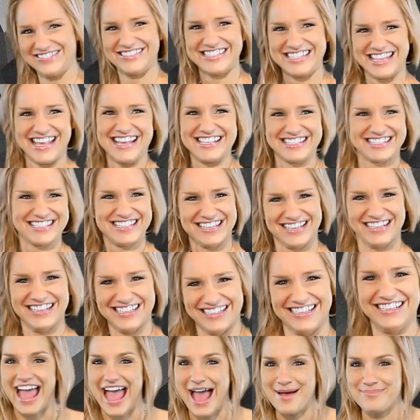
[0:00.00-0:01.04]
Who's this?
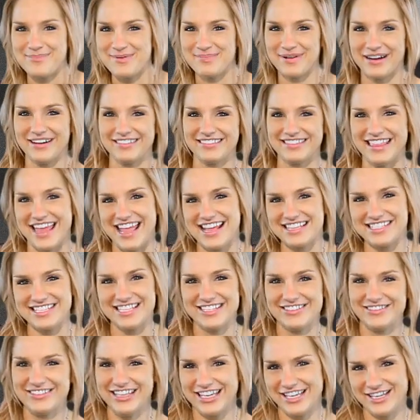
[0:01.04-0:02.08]
Happy birthday
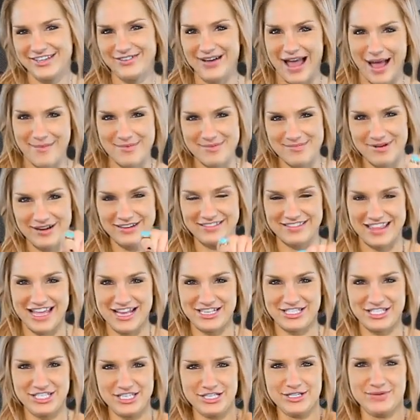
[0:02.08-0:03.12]
to you. Happy
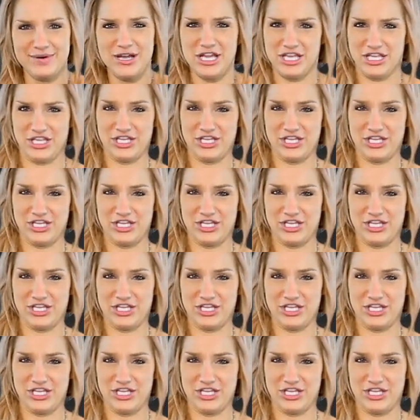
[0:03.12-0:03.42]
birthday to